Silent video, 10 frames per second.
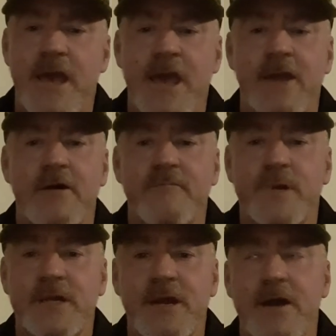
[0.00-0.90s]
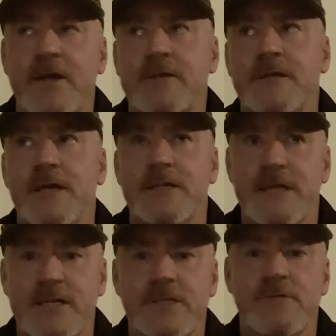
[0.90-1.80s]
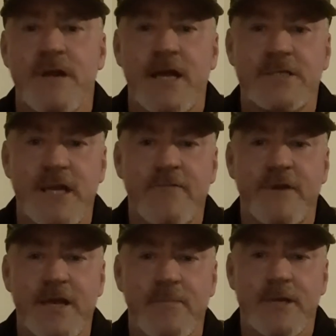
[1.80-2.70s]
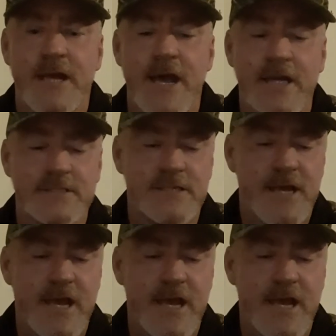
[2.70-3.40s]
and I've been going down to the range every couple of days